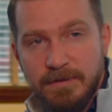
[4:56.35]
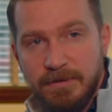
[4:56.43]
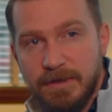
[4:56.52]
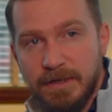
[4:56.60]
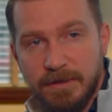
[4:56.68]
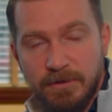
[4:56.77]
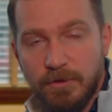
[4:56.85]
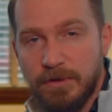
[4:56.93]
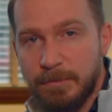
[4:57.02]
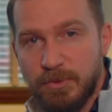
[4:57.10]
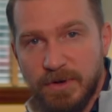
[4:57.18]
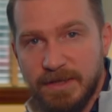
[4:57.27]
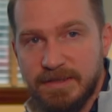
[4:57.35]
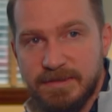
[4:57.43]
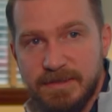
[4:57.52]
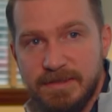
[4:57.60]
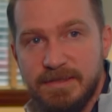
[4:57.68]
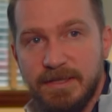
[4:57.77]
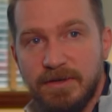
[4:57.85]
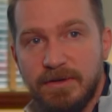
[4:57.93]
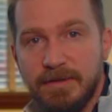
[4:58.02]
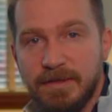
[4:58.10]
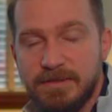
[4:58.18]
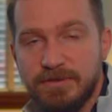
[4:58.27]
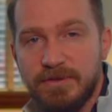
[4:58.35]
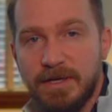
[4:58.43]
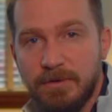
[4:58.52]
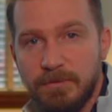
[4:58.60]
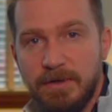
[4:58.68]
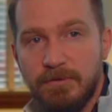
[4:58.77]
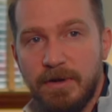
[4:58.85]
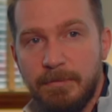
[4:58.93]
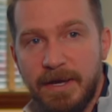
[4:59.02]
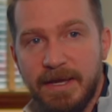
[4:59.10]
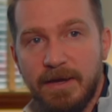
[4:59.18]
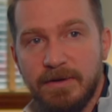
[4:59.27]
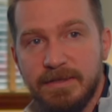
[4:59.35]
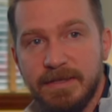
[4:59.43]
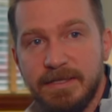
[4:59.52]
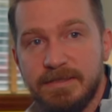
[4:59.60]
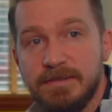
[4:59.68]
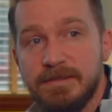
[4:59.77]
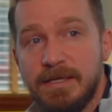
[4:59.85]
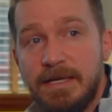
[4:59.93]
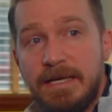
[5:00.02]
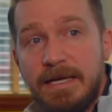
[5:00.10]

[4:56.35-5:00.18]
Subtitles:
You can ignore the parentheses here unless you're trying to rerun my calculations.